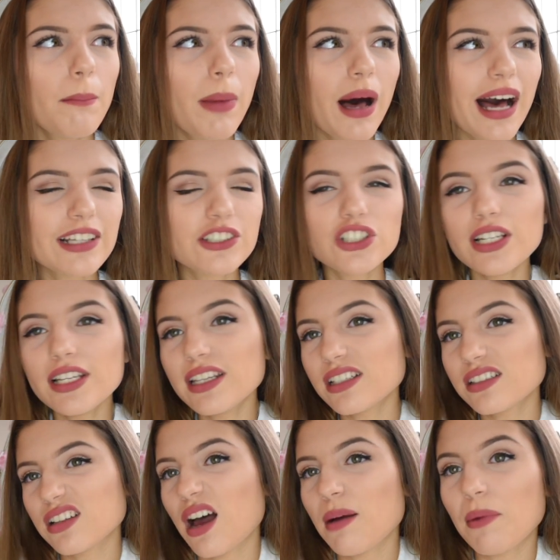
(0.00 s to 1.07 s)
but actually
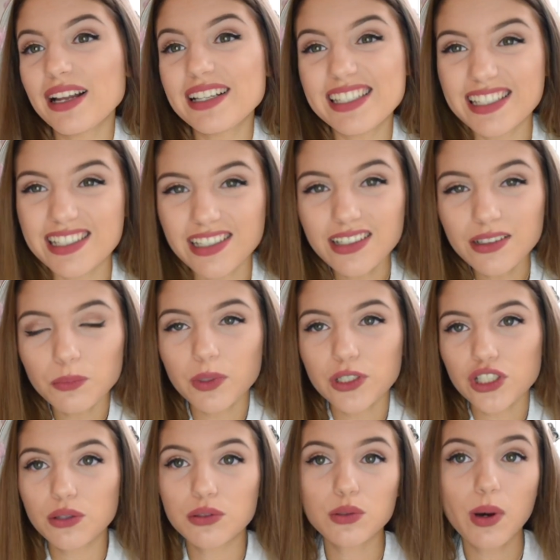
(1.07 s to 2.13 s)
this time I didn't,
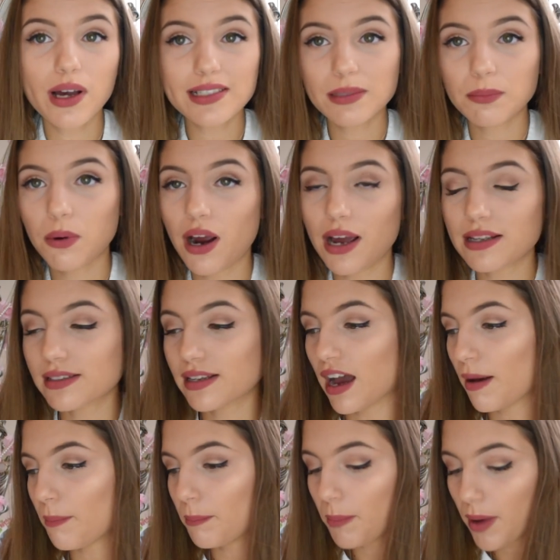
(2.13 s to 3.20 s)
which I was quite surprised
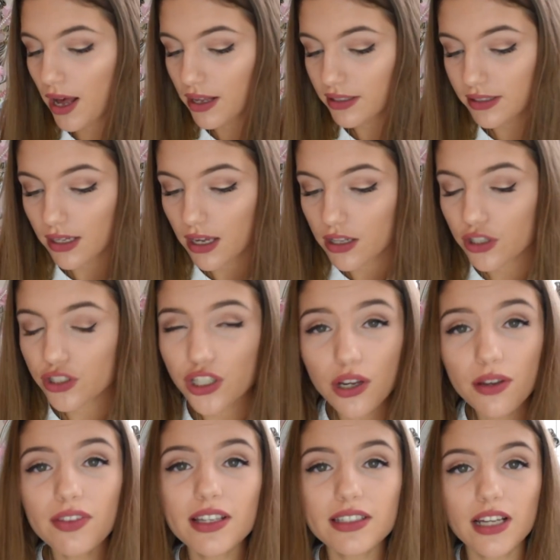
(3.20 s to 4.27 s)
at. But the
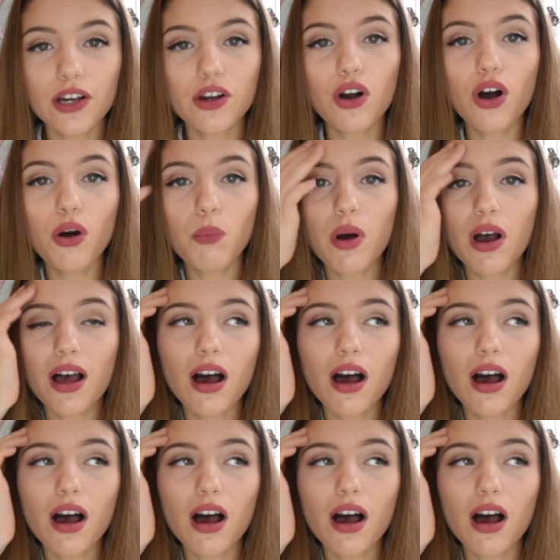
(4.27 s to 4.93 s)
two things I got